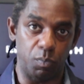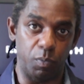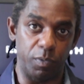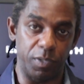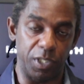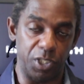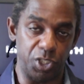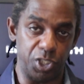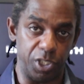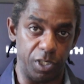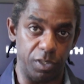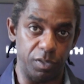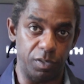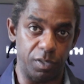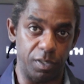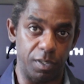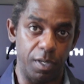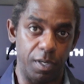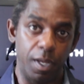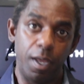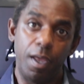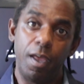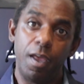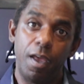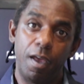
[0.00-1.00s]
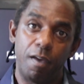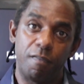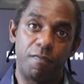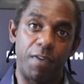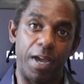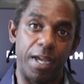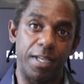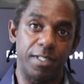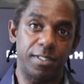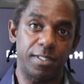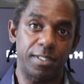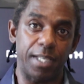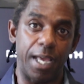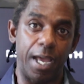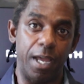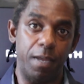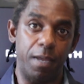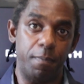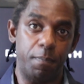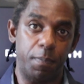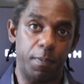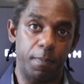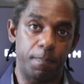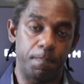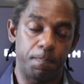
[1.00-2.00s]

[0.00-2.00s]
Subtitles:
with the children via Skype.